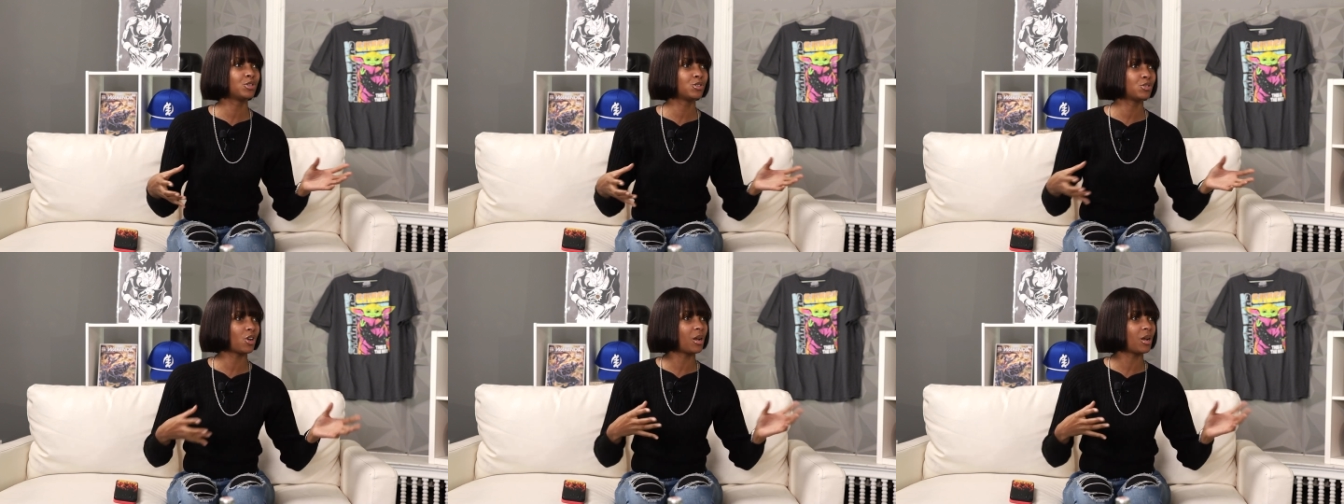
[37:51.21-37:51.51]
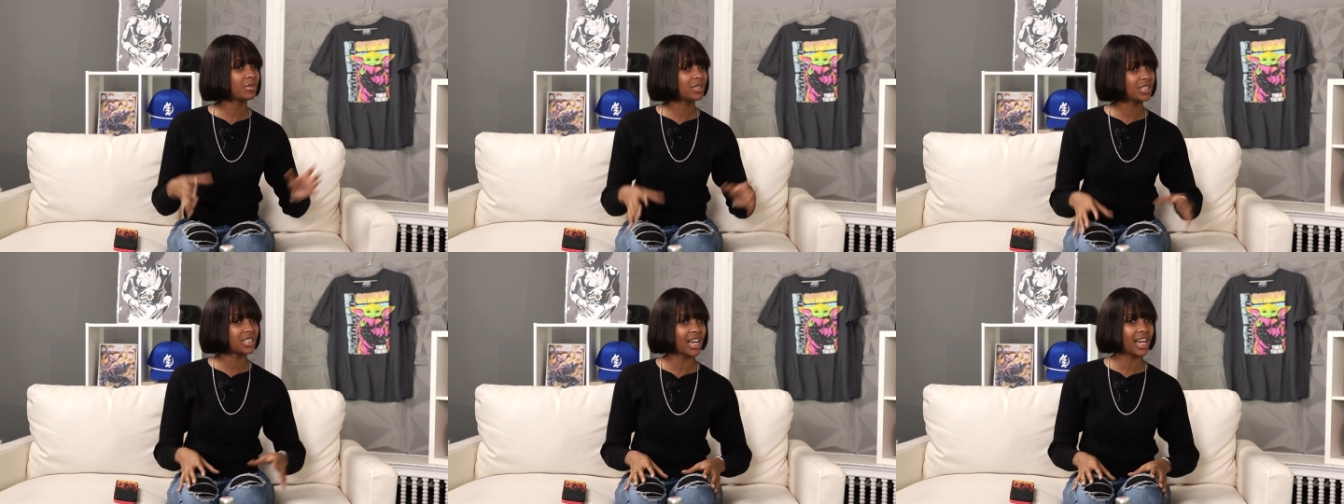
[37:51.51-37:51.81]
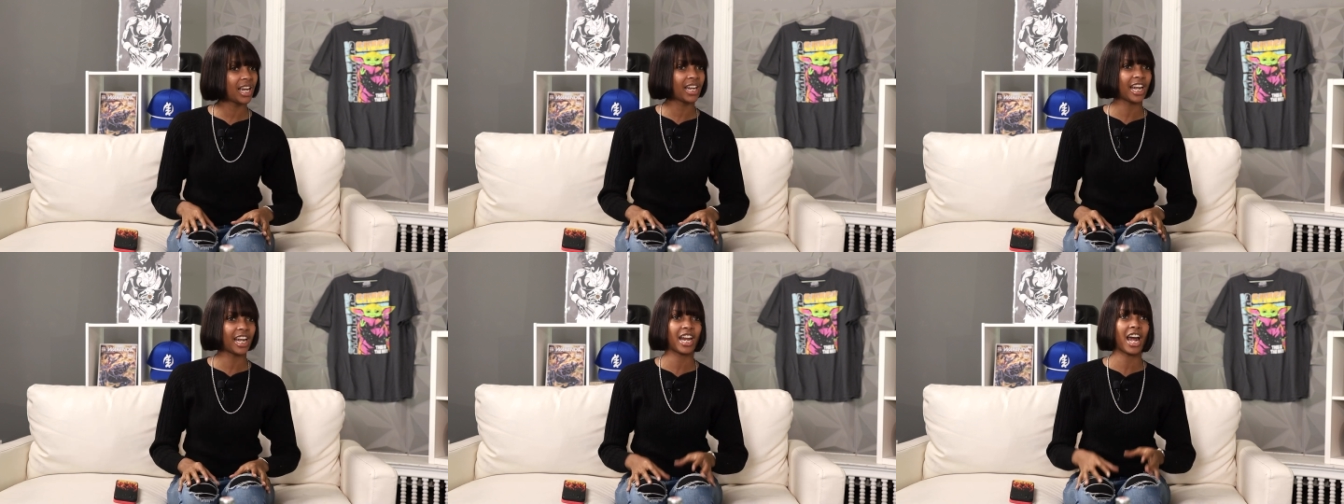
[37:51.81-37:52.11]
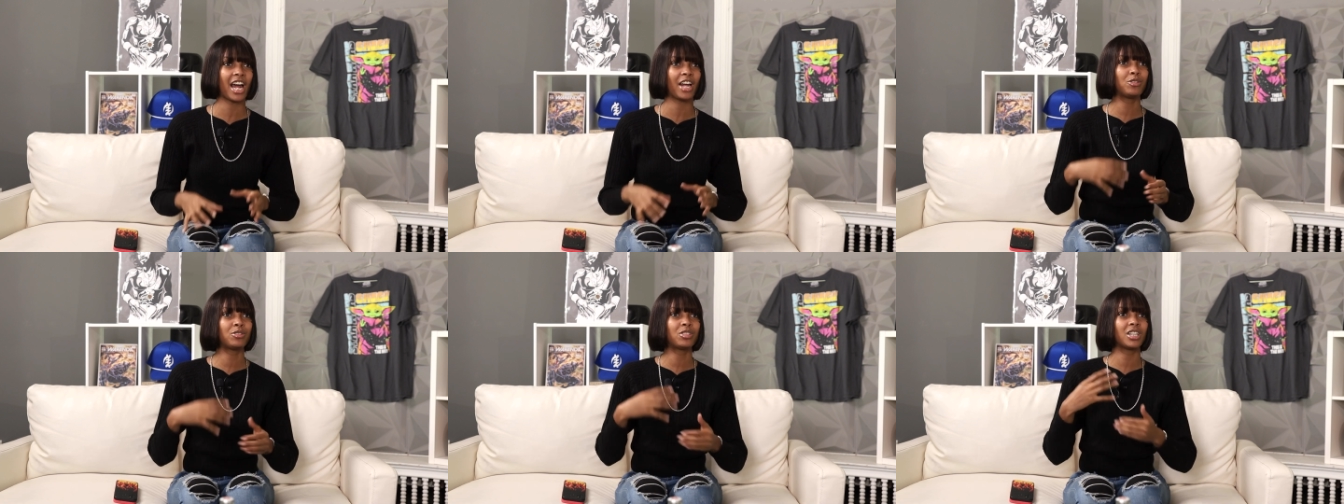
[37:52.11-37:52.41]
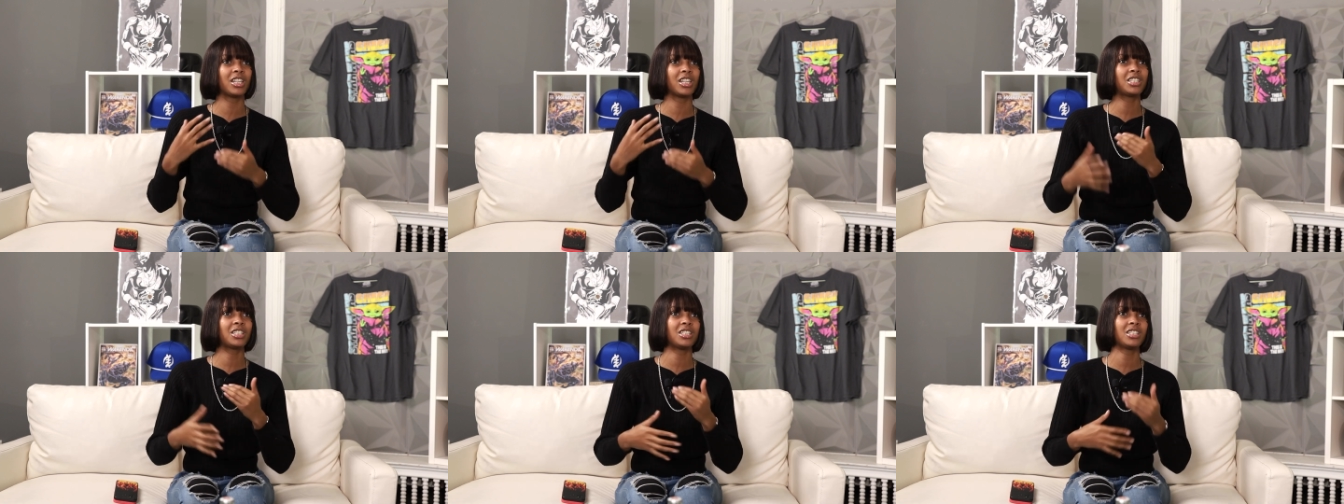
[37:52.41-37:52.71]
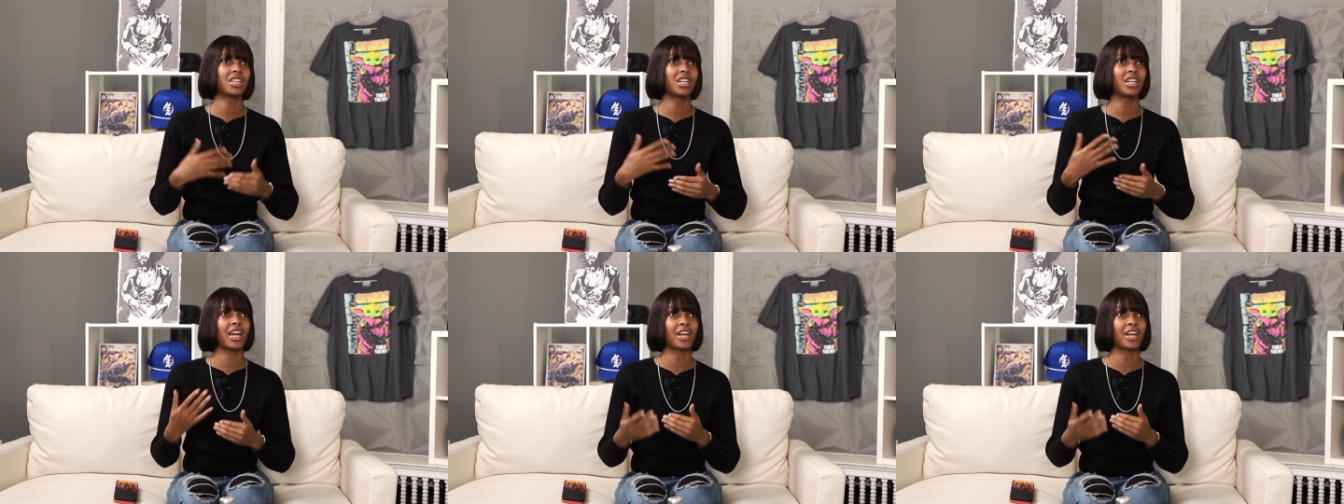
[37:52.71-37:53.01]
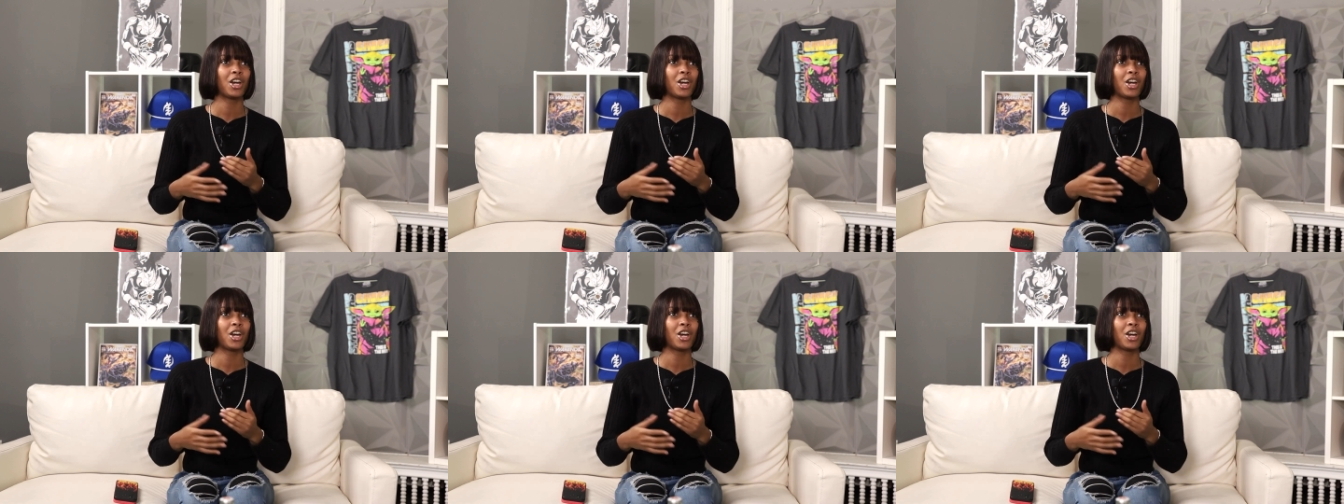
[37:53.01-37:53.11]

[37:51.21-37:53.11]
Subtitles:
you know what I'm saying? And I used to listen to like